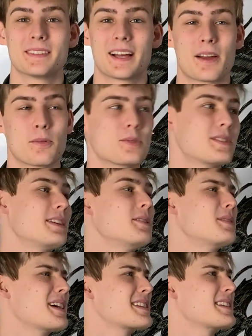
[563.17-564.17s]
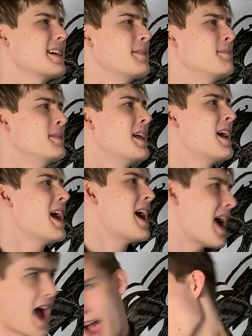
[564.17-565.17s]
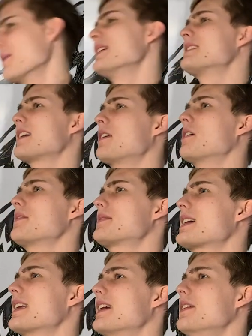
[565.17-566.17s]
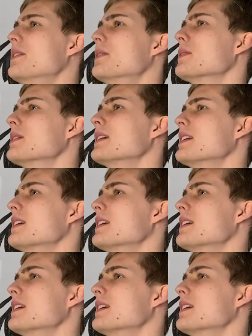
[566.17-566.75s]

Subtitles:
I will see you next time. How many sign-offs can I do?